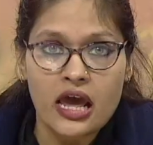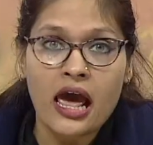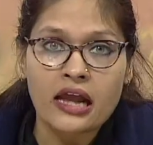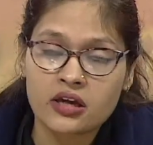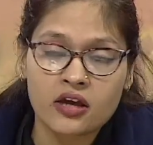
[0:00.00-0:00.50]

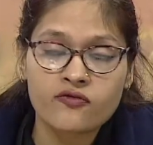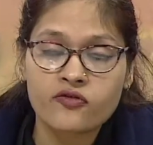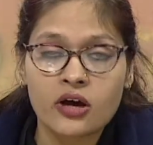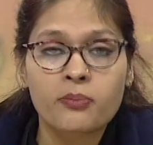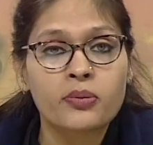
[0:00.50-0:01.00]
and if
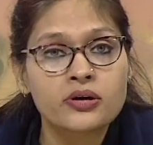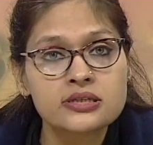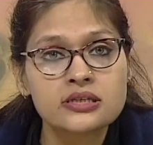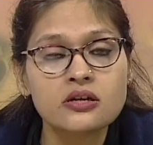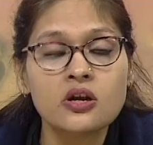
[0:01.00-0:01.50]
a
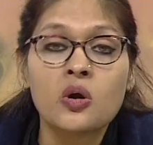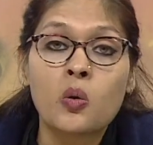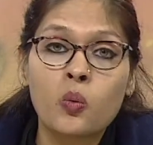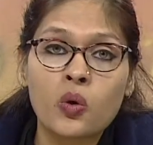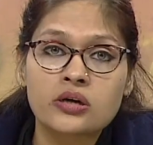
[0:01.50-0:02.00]
person
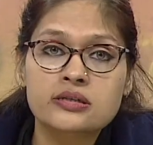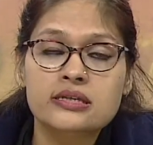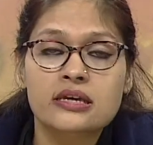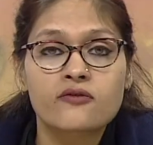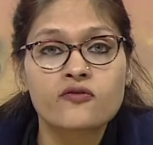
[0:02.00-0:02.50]
works
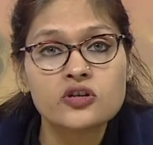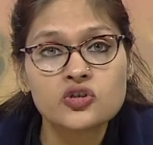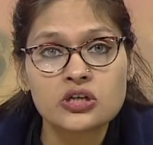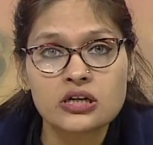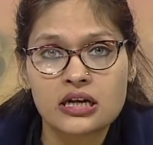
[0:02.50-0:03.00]

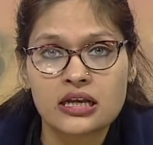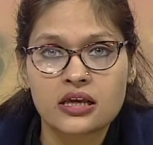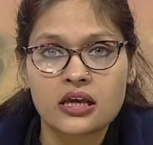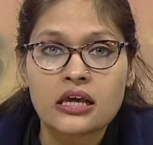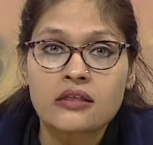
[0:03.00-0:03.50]
efficiently,
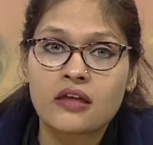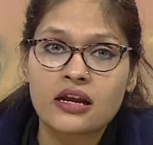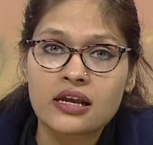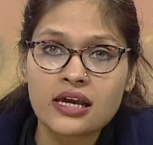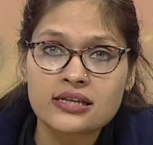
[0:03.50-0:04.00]

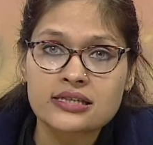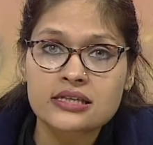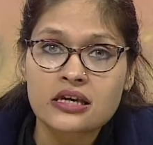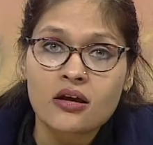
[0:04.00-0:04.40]
then yes,